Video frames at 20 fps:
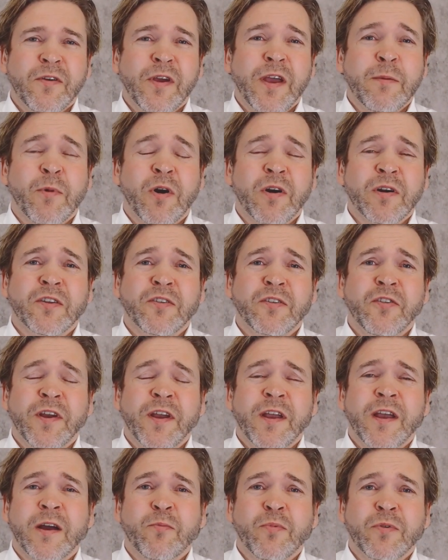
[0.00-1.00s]
the Haymarket
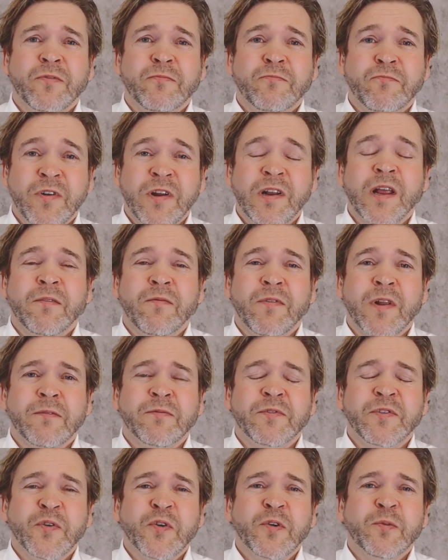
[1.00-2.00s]
today. I would really
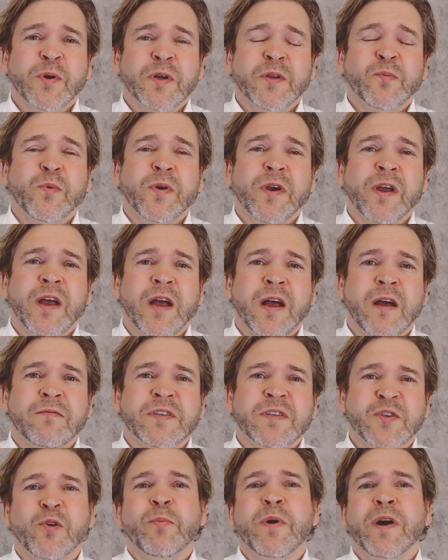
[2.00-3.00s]
love to, but we have
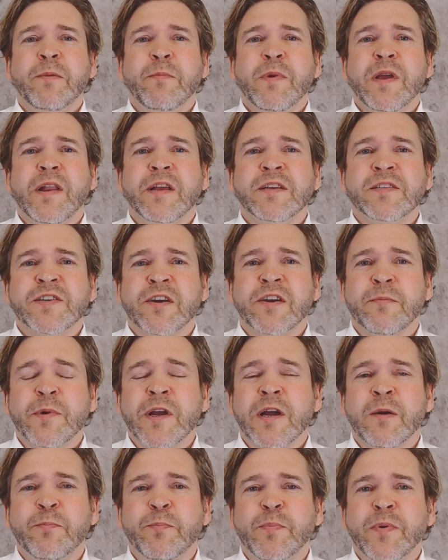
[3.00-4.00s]
so many meetings coming
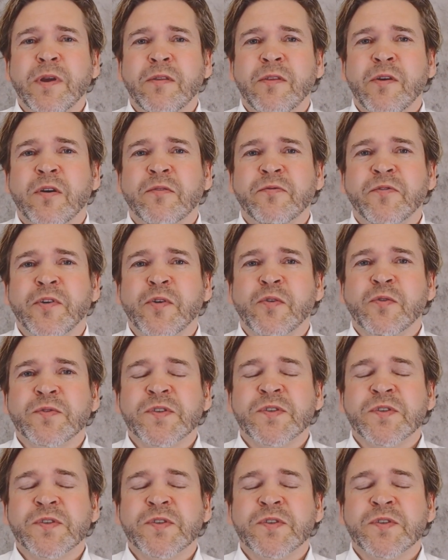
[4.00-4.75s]
up in the afternoon,